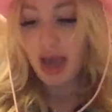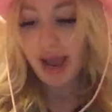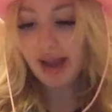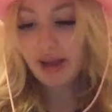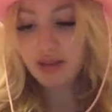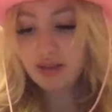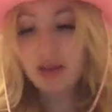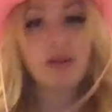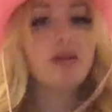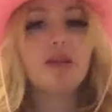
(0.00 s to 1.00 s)
and
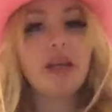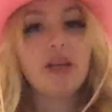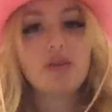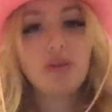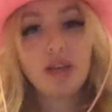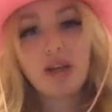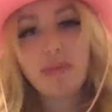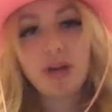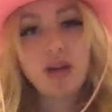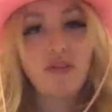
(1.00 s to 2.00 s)
like it's only gonna
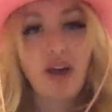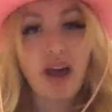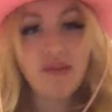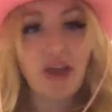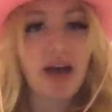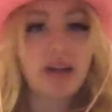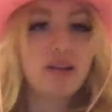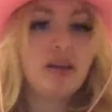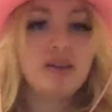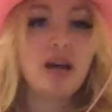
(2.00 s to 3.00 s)
be good if I have to add
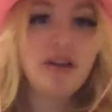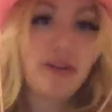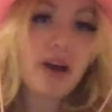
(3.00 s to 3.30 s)
a ton of